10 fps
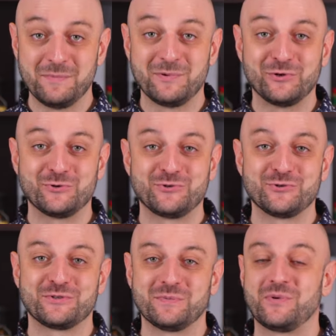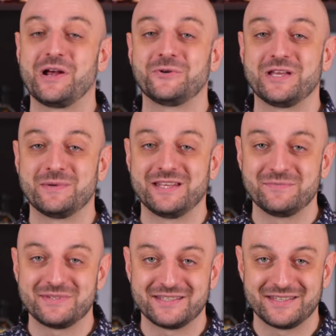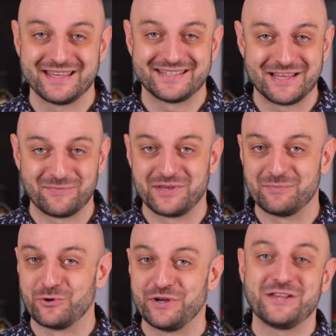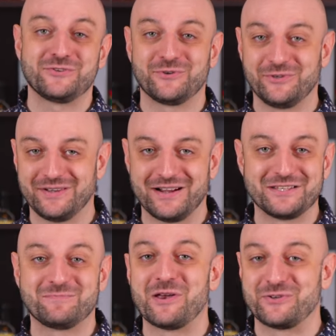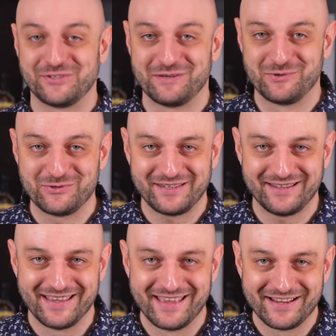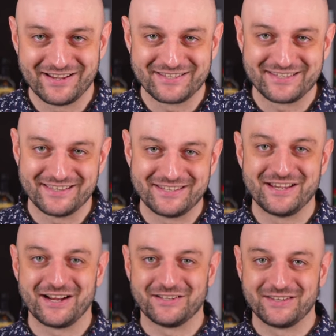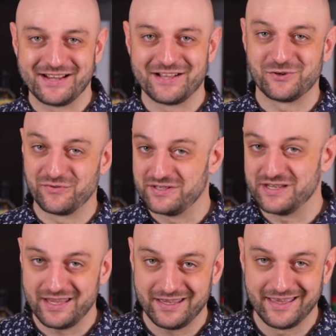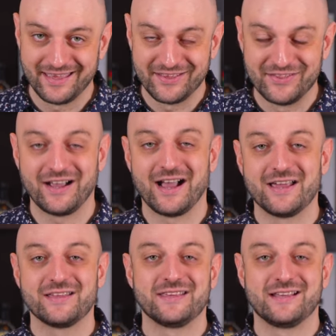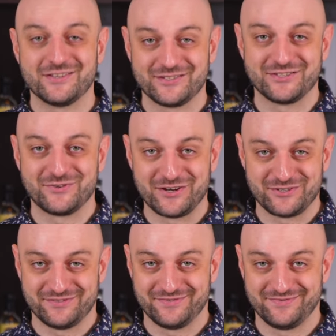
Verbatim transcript: People who choose brown M and M's as something more natural are especially amusing, because the darker the color of the dye, the higher the concentration.